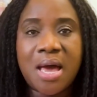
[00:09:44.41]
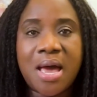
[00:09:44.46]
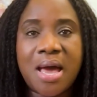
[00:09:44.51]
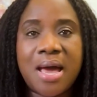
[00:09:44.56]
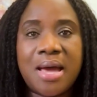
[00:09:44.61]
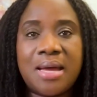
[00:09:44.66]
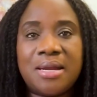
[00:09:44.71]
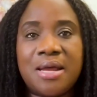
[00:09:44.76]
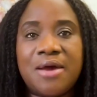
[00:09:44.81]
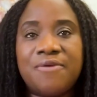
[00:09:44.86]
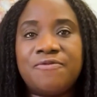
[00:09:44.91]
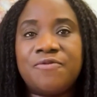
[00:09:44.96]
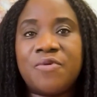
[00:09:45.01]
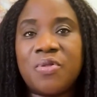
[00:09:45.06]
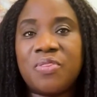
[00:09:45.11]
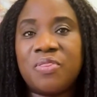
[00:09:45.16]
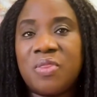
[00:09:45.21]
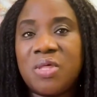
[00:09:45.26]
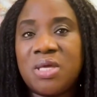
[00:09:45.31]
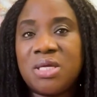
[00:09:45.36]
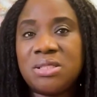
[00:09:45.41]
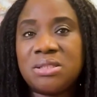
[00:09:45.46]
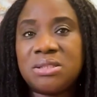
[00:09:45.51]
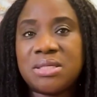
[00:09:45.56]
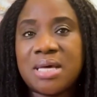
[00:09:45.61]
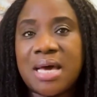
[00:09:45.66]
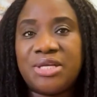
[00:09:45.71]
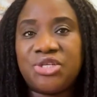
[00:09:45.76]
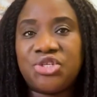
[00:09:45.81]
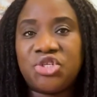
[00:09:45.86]
And for
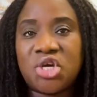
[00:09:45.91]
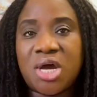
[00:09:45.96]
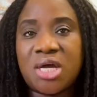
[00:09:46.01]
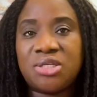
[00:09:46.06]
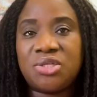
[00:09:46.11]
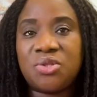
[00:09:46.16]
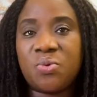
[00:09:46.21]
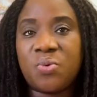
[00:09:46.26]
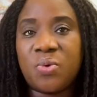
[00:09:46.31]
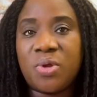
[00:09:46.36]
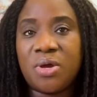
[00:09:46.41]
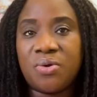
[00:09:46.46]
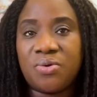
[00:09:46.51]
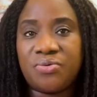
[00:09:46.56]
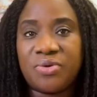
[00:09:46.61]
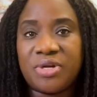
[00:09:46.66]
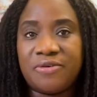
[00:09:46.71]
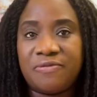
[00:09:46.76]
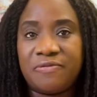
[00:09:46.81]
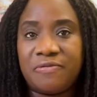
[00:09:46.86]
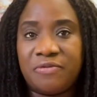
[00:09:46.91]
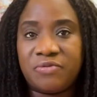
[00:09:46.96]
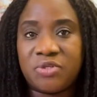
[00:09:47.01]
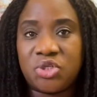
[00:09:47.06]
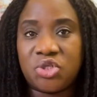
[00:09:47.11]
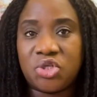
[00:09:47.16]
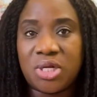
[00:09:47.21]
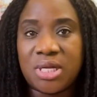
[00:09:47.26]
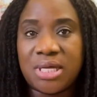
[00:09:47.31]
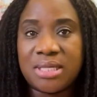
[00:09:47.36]
this, I charge
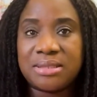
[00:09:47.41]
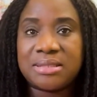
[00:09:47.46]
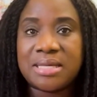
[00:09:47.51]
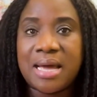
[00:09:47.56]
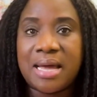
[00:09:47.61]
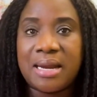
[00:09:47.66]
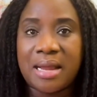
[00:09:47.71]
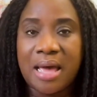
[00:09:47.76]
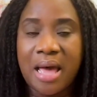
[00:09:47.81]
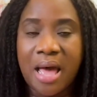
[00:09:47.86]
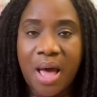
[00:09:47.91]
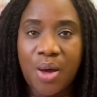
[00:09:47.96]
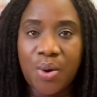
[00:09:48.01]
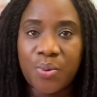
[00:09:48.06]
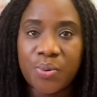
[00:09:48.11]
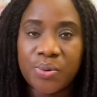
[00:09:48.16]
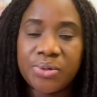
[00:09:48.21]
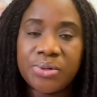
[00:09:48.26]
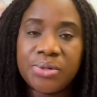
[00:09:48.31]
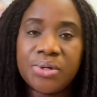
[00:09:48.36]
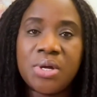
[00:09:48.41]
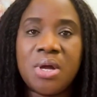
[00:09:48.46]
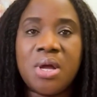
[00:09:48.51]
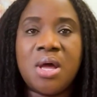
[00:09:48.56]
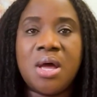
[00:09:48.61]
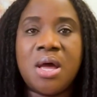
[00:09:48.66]
$350 an hour.